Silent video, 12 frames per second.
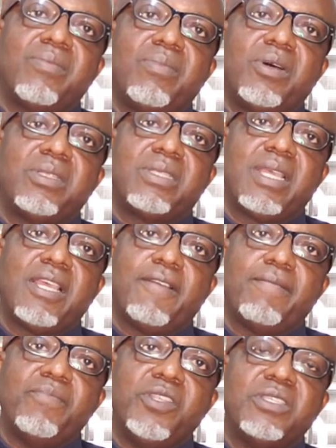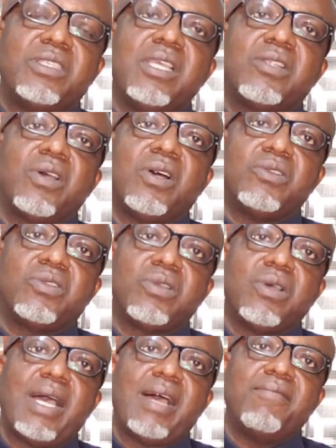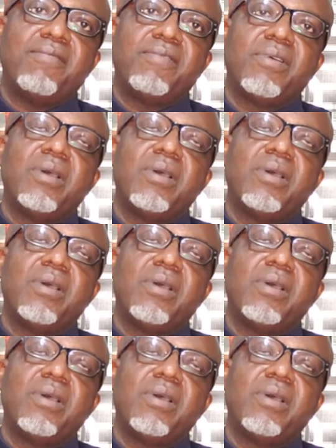But the state also have